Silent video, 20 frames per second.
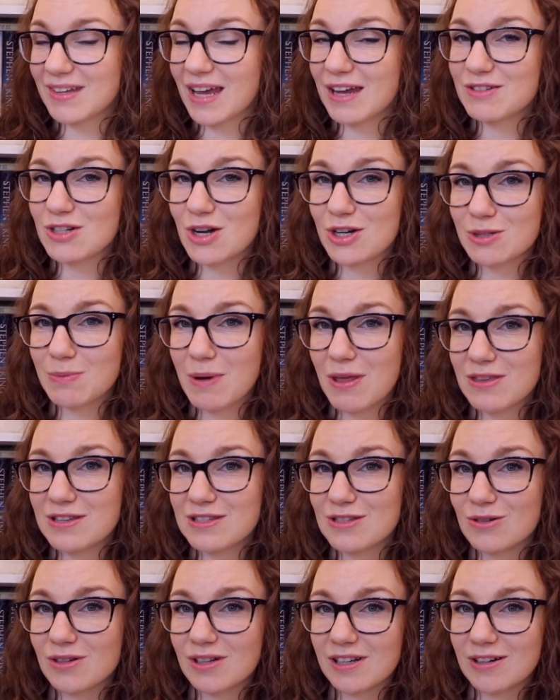I talked about
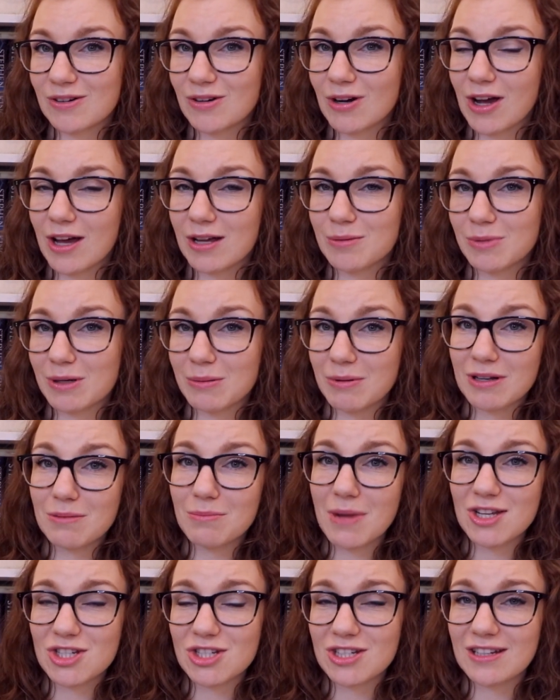this earlier on, but I'm going to
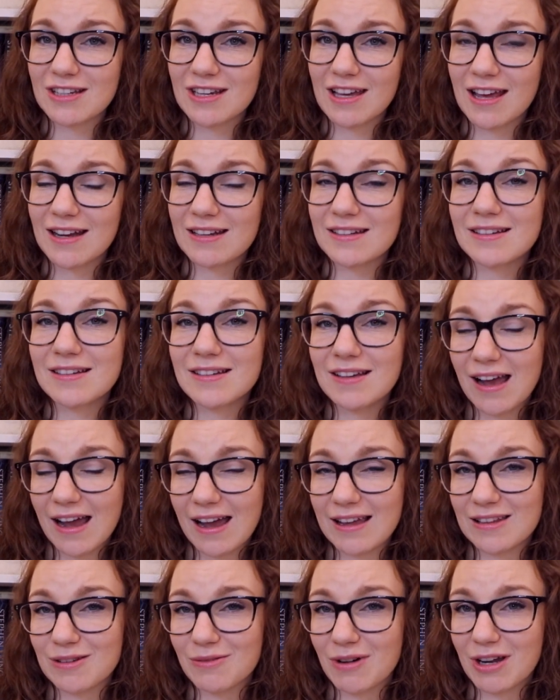mention it again.
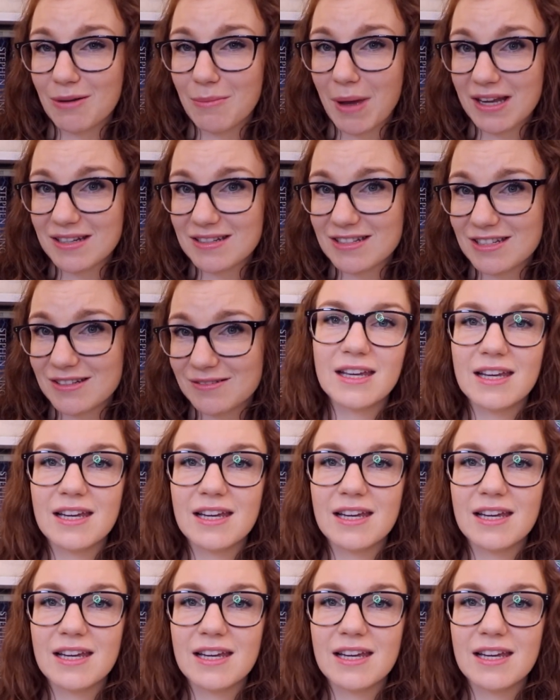Highly recommend.